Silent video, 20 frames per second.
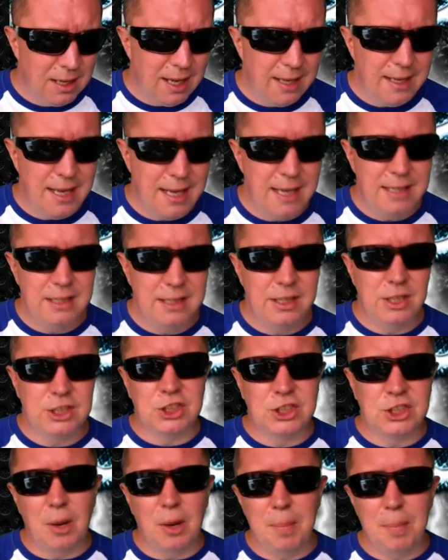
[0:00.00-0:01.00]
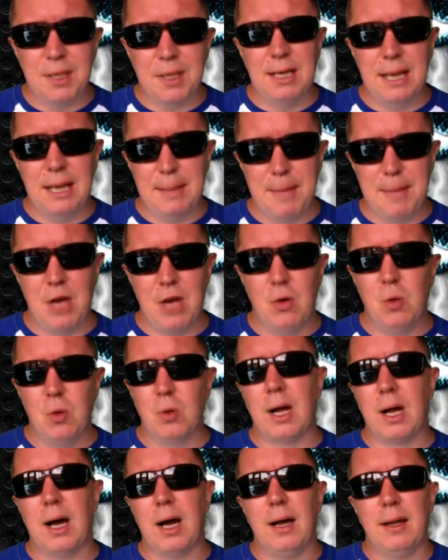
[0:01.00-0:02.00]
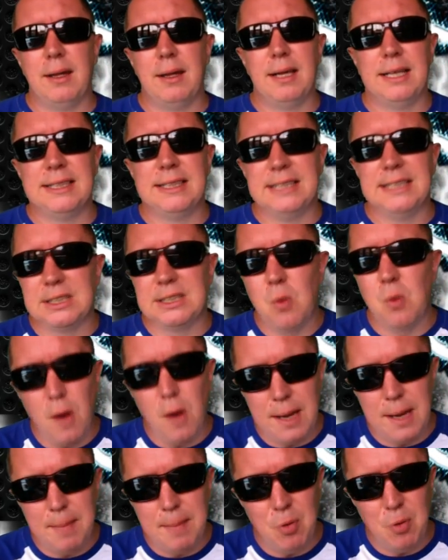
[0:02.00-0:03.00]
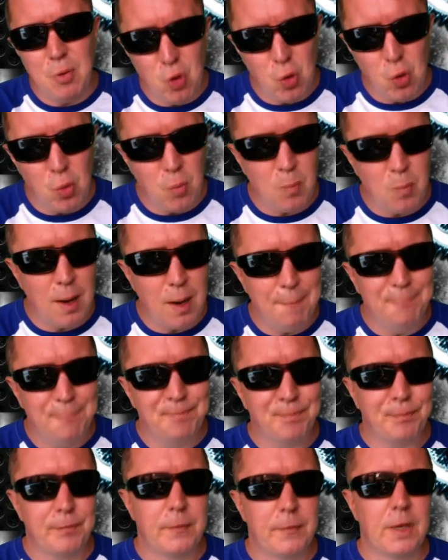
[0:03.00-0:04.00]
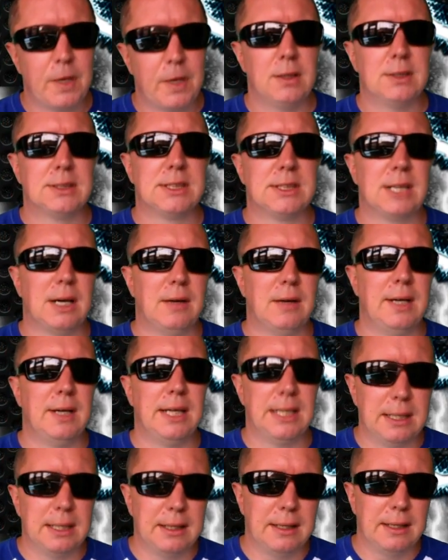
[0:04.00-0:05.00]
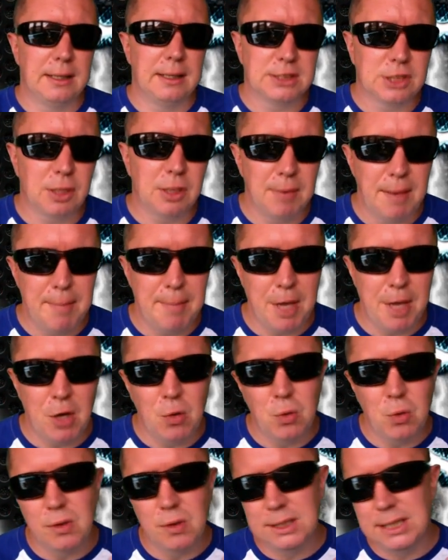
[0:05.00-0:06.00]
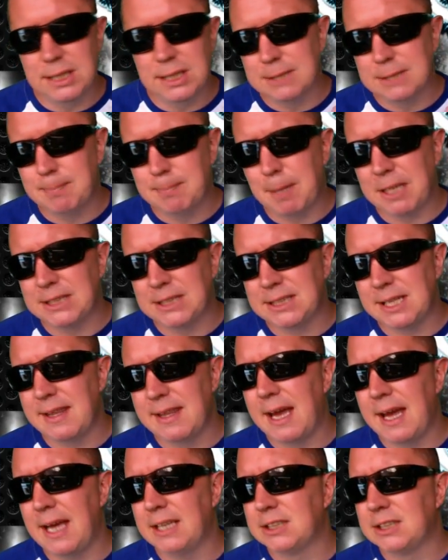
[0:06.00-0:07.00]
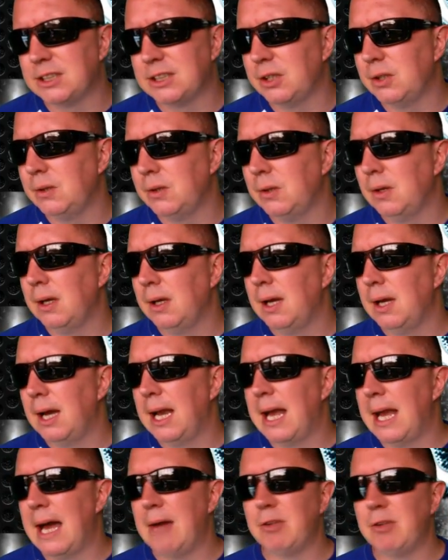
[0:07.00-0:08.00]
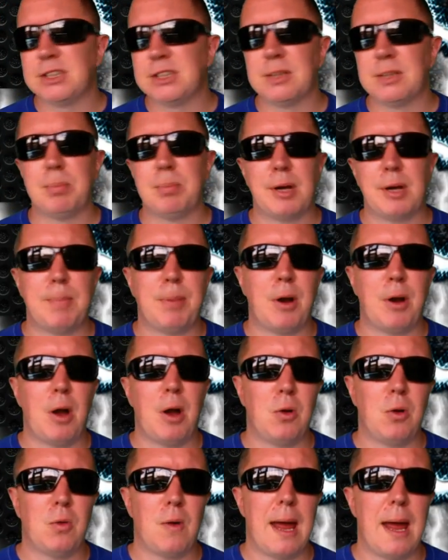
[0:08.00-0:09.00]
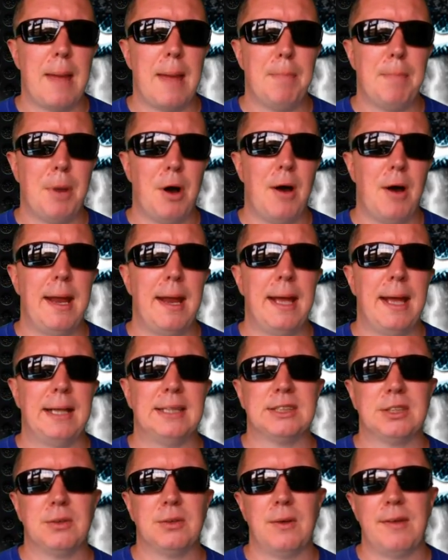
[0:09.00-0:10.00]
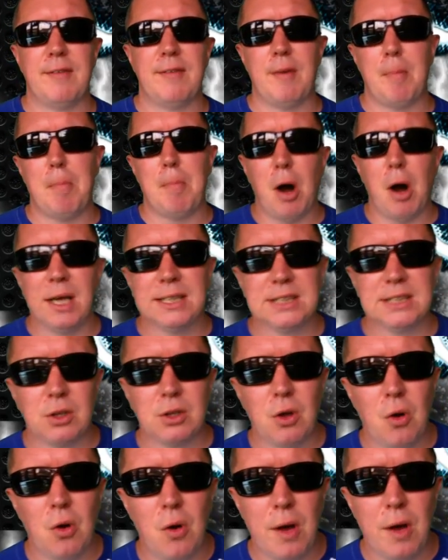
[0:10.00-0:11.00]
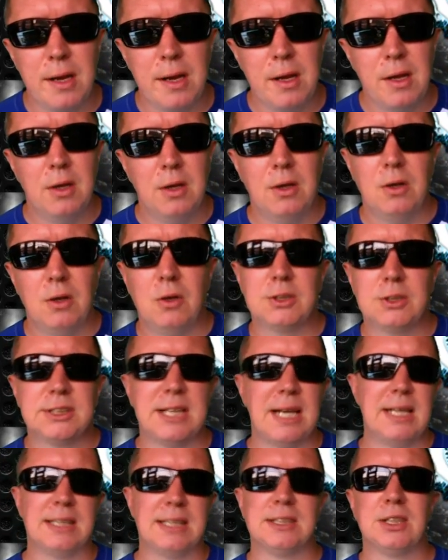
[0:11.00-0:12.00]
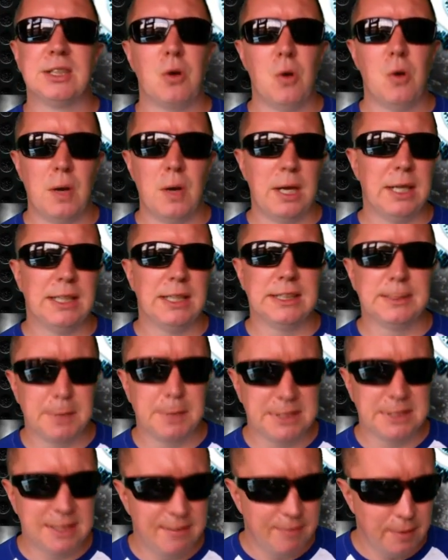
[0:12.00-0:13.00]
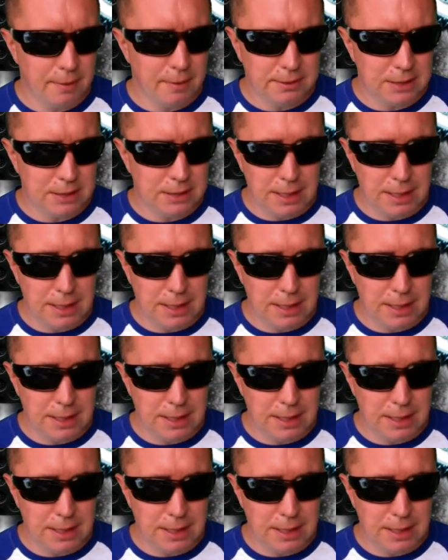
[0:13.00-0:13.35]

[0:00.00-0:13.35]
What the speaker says: And then your stop limit order, this is quite an important one. So stop limit order is basically there to allow us to pre-program Binance to either buy us a coin or sell us a coin at a specific